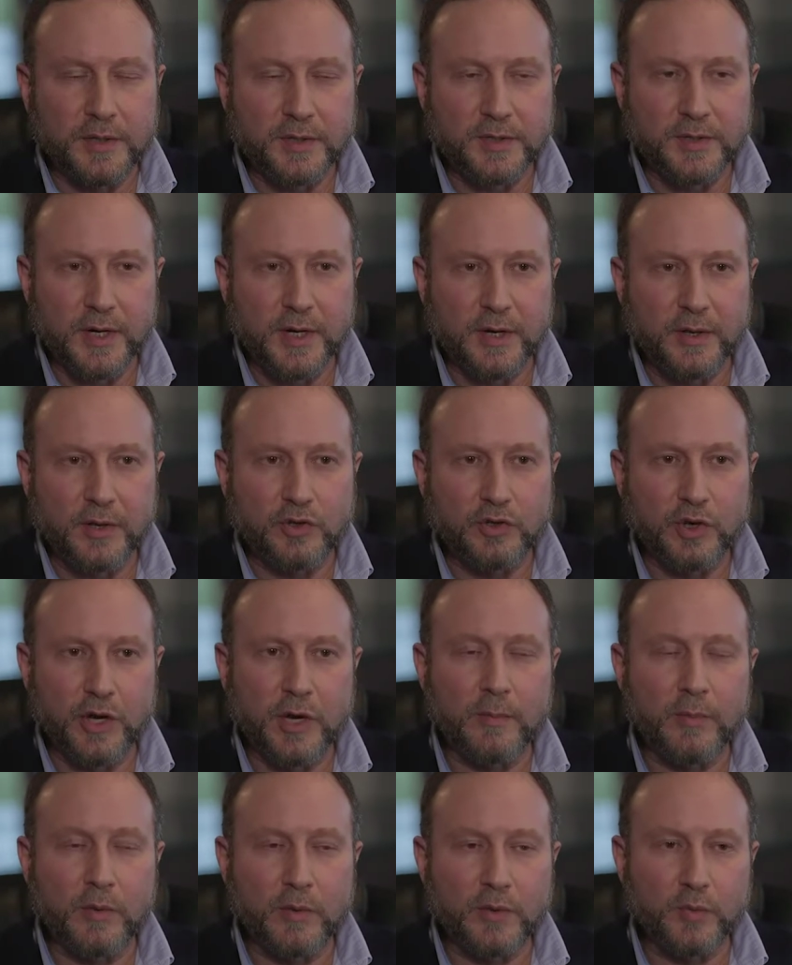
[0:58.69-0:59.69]
inside of the
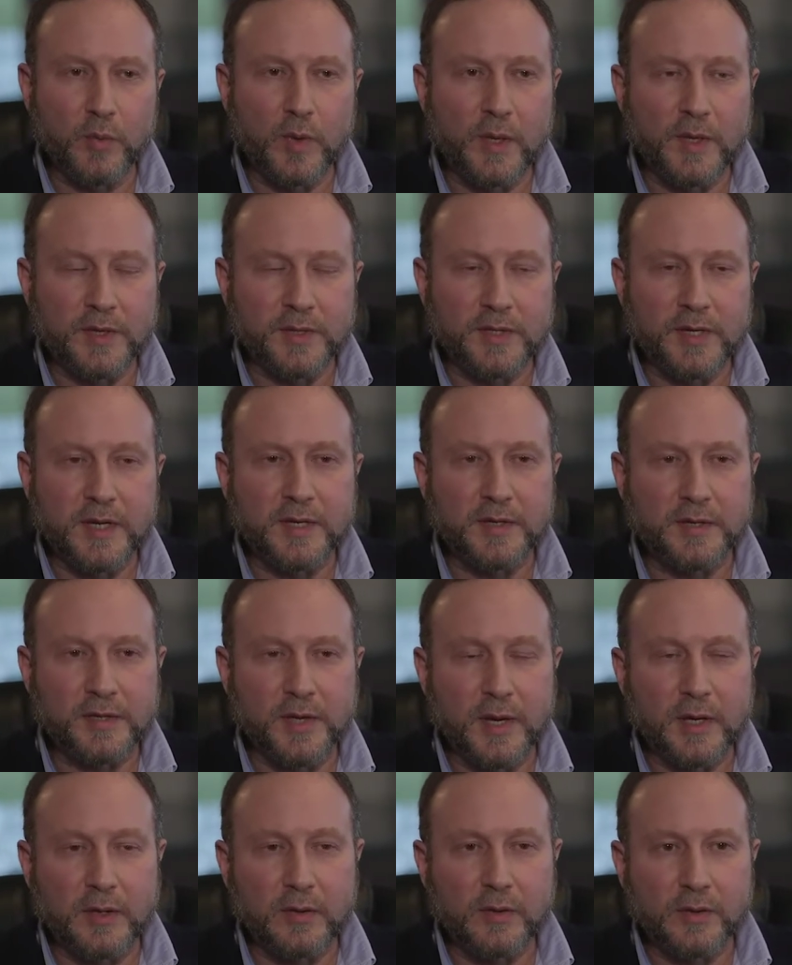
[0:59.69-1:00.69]
chamber as well as heat
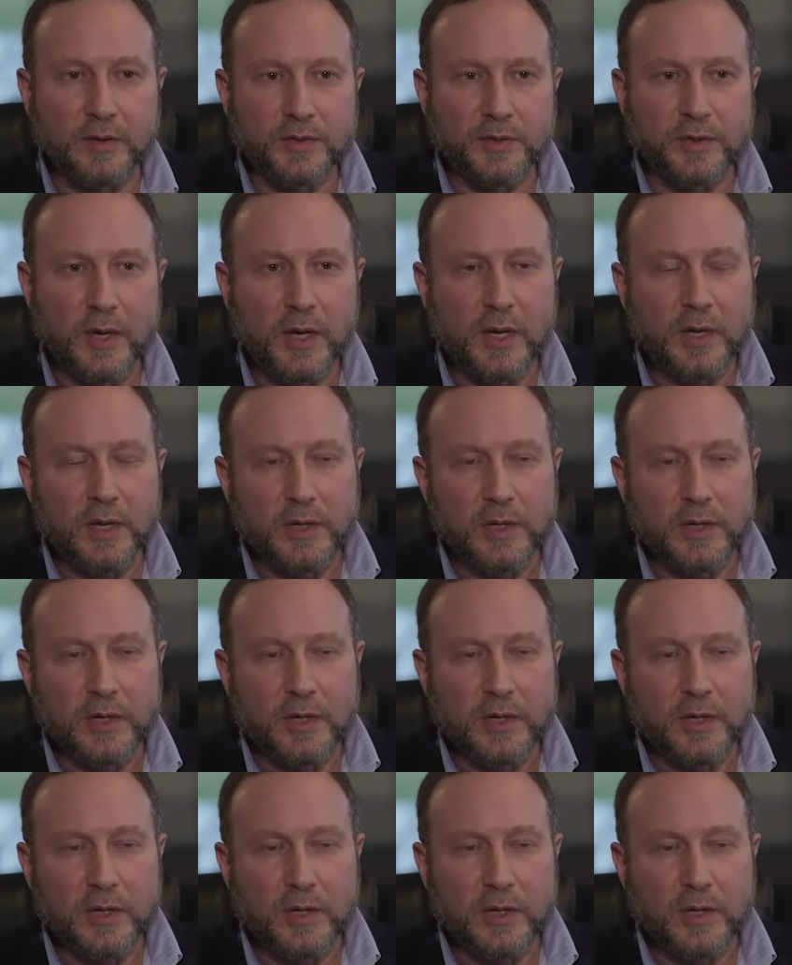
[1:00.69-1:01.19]
cycles.